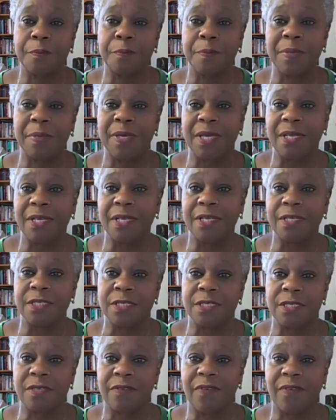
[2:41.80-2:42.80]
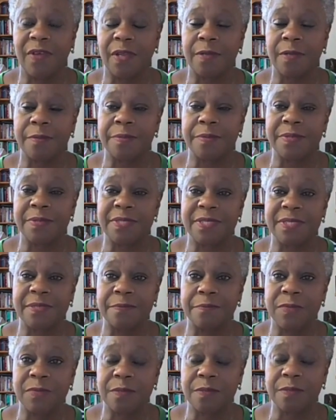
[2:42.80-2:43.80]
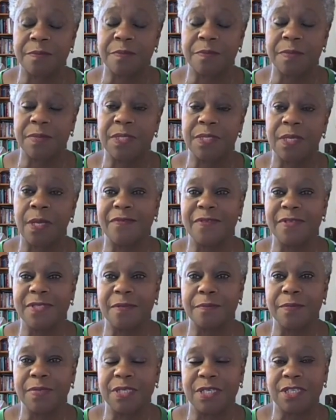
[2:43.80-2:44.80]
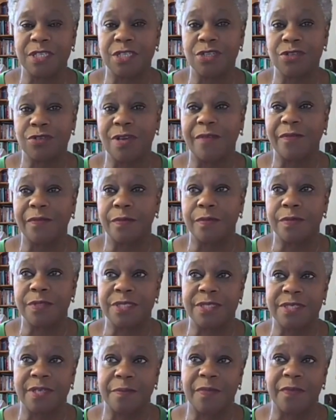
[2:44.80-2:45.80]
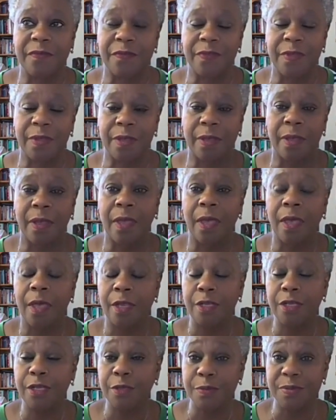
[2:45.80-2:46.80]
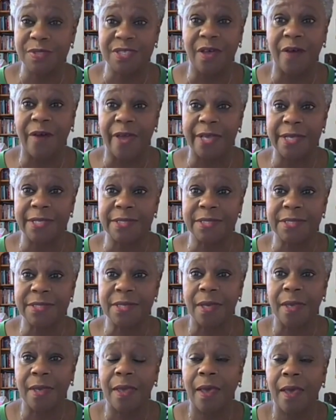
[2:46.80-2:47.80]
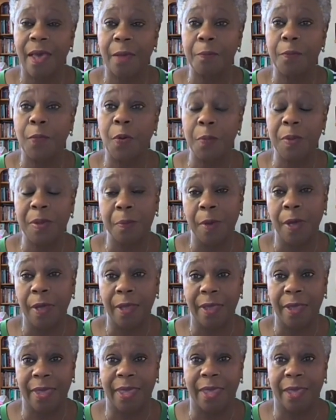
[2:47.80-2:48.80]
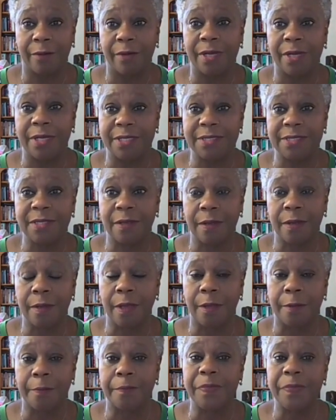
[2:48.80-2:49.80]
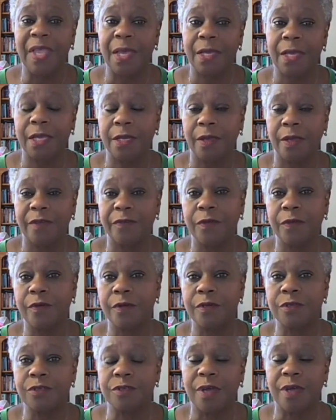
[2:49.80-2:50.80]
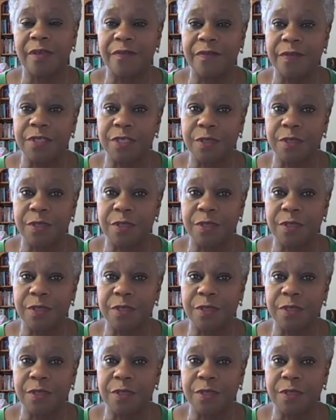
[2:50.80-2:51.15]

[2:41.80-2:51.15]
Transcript: But we must recognise, you know, it's not easy for somebody to travel to some of the new sites. And what we were hearing is that, you know, if you've got to drive for